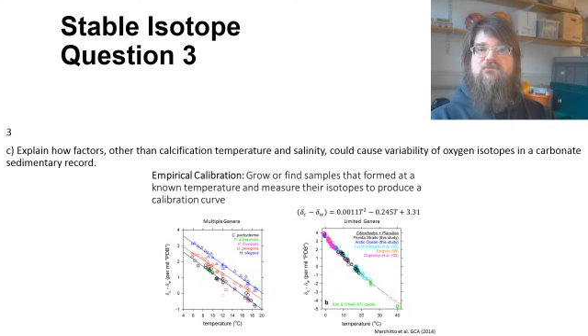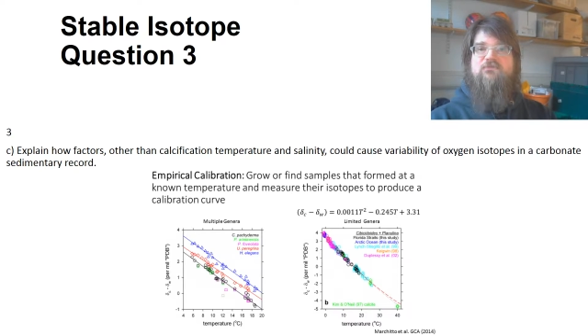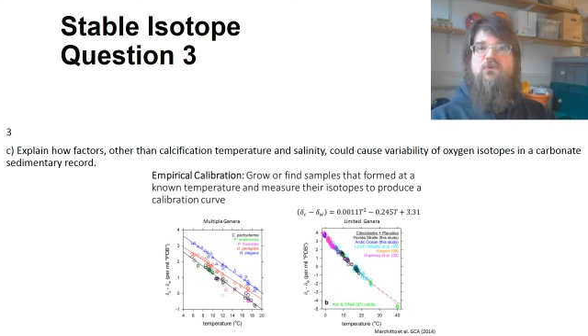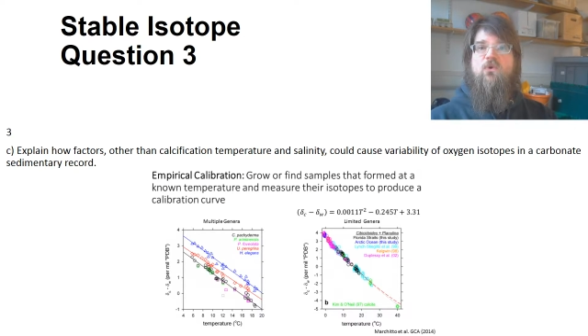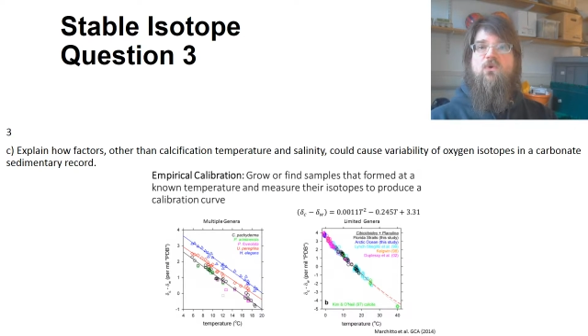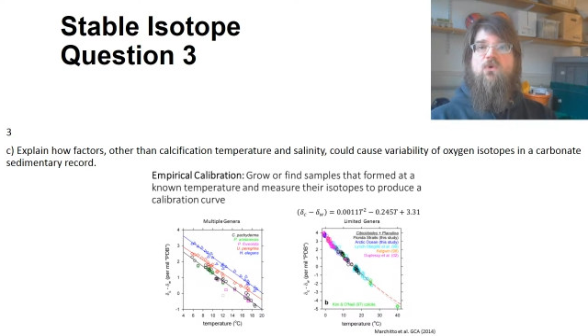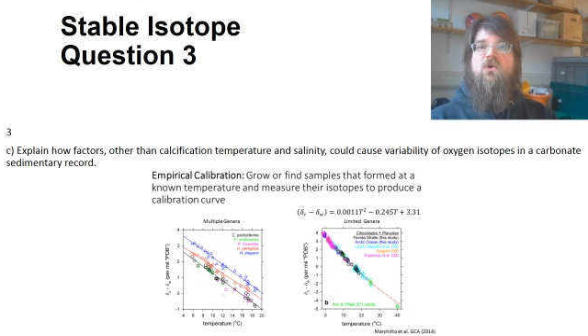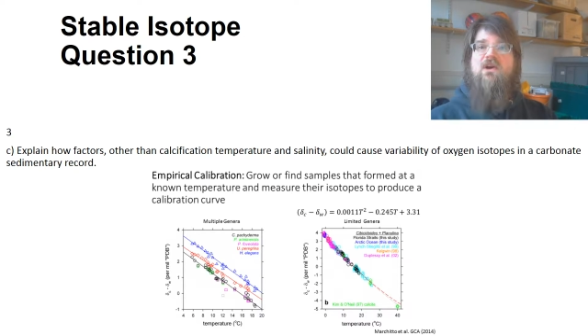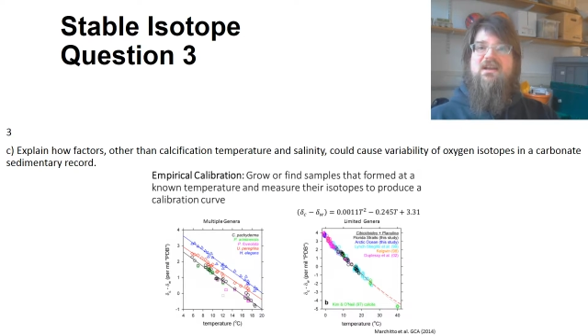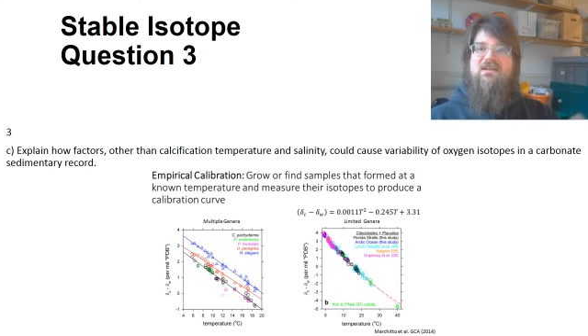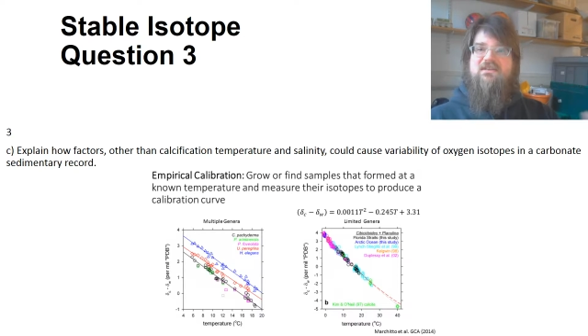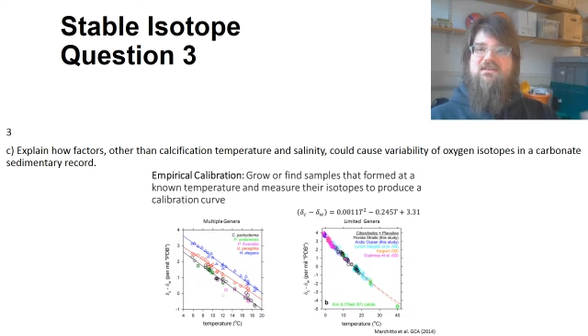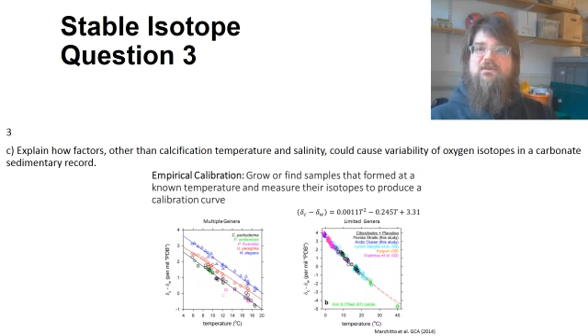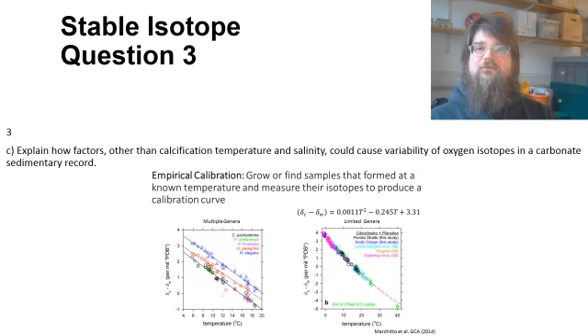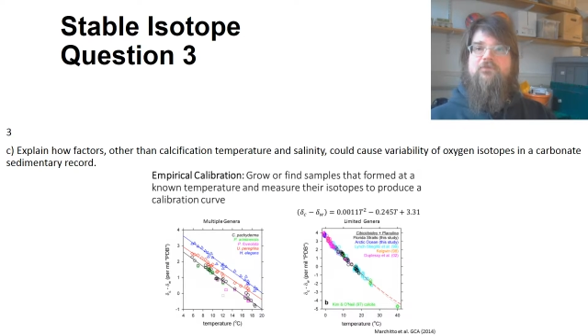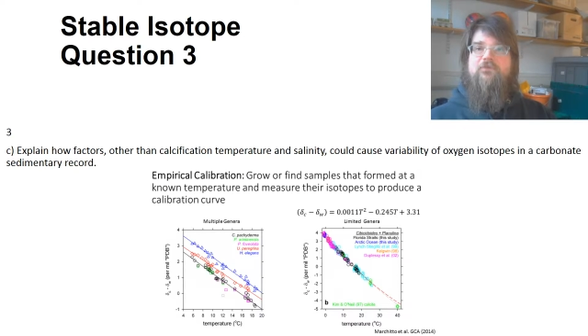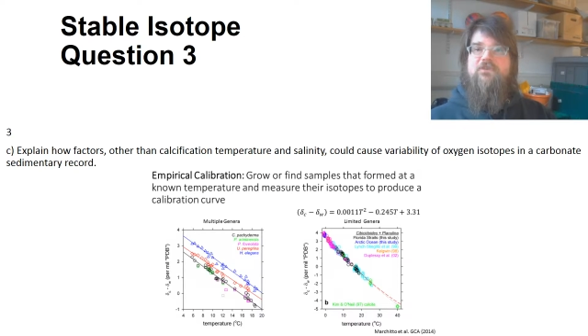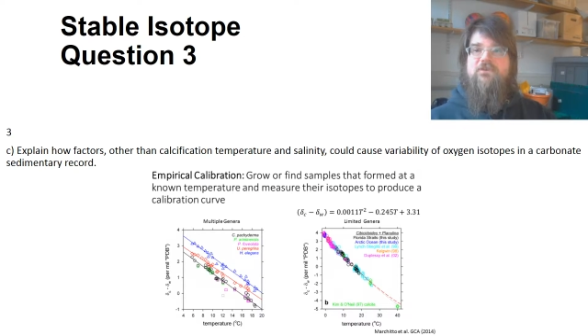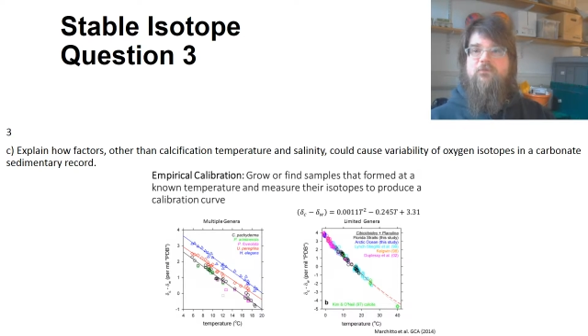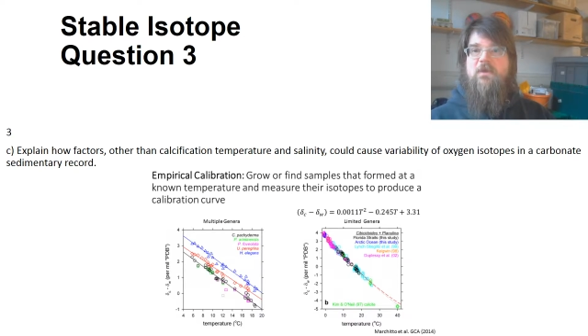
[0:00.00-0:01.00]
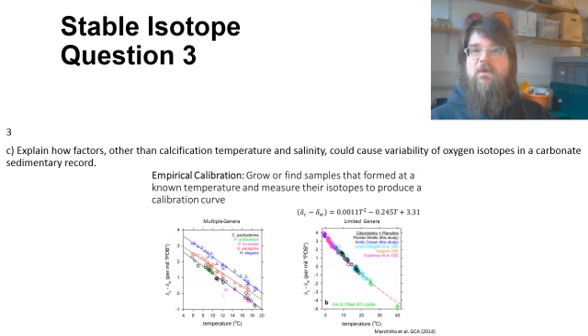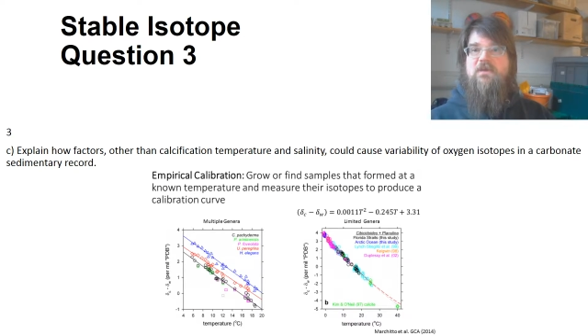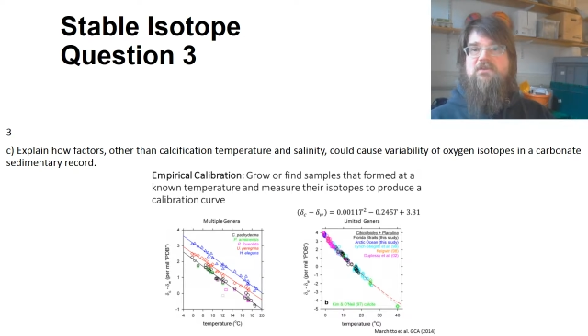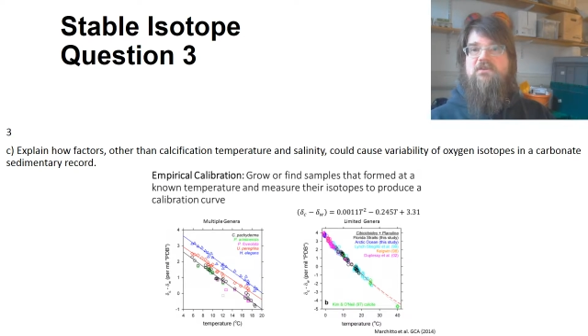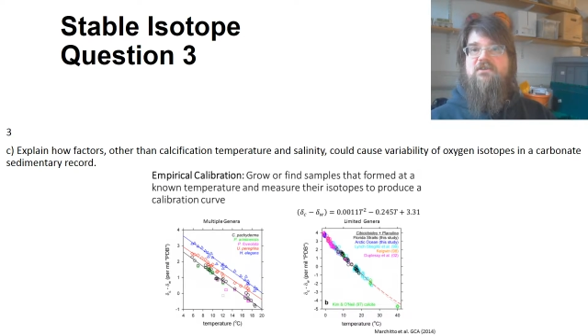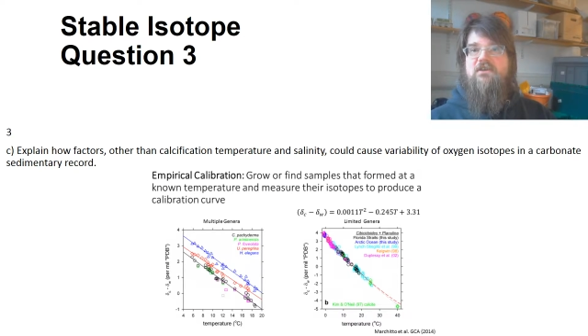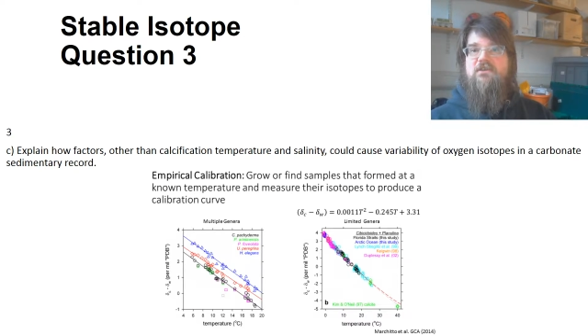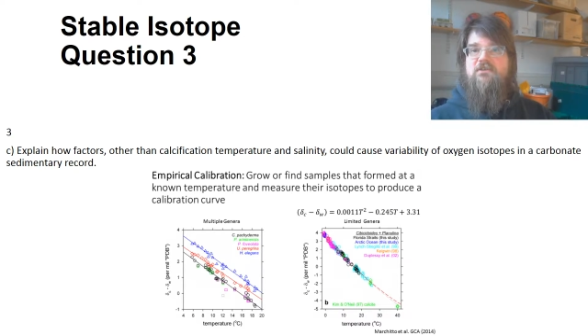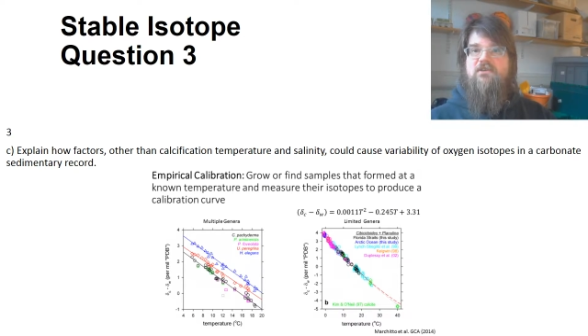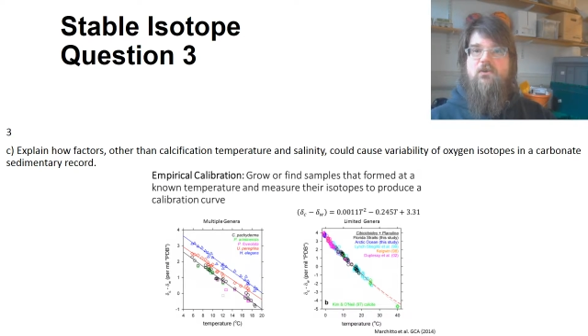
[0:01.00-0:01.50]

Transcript: for different species.